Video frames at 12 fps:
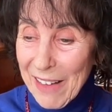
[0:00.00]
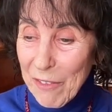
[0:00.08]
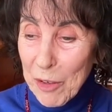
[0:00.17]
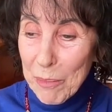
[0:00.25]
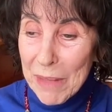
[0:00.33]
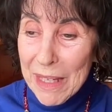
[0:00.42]

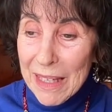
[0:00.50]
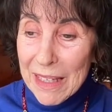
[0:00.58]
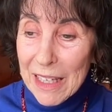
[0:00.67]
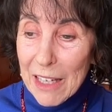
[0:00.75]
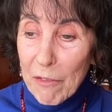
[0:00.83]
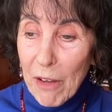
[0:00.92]
For
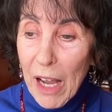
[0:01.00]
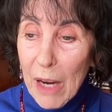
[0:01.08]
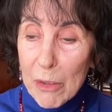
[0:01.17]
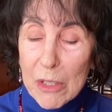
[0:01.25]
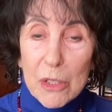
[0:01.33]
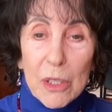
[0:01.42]
me, if I
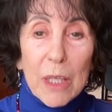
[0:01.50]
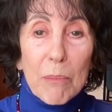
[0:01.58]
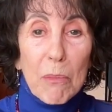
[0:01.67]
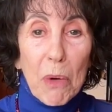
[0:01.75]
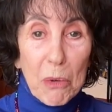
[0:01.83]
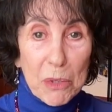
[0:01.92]
were to
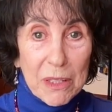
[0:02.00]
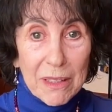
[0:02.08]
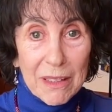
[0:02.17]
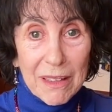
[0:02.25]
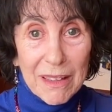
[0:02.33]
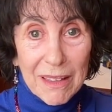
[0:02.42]
emote
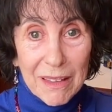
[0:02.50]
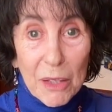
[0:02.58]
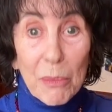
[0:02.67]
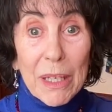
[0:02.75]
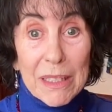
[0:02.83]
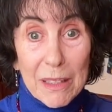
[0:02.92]

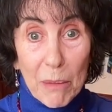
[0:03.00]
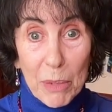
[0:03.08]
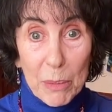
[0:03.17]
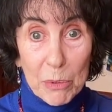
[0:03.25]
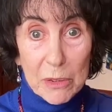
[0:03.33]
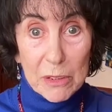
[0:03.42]
the way some
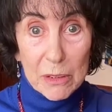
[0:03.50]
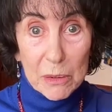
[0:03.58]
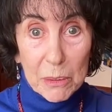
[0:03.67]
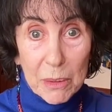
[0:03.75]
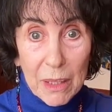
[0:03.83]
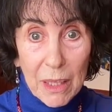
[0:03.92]
people
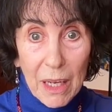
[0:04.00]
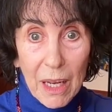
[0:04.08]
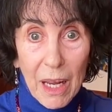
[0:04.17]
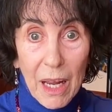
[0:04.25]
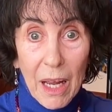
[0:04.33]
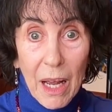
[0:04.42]
do,
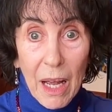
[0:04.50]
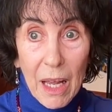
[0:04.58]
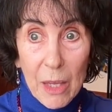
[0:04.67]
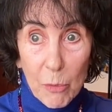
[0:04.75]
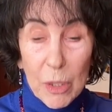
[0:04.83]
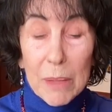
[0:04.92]

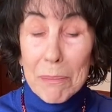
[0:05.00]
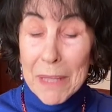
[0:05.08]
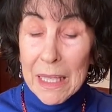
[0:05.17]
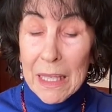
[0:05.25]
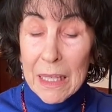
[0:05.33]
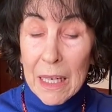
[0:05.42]
it would
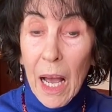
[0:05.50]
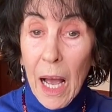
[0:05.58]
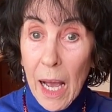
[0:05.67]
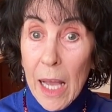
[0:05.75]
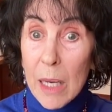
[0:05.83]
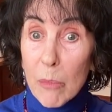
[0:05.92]
mean
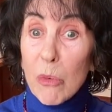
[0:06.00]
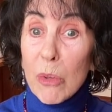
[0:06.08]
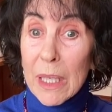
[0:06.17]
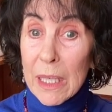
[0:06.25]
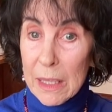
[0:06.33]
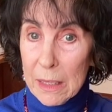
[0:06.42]
I am
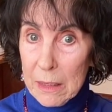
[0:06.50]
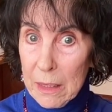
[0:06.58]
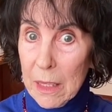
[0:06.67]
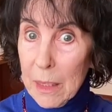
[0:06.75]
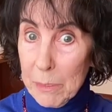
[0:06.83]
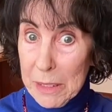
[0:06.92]
really
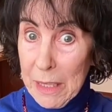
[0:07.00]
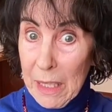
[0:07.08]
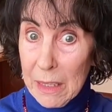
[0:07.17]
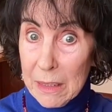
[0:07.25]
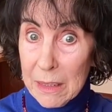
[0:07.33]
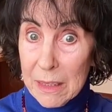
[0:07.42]
upset.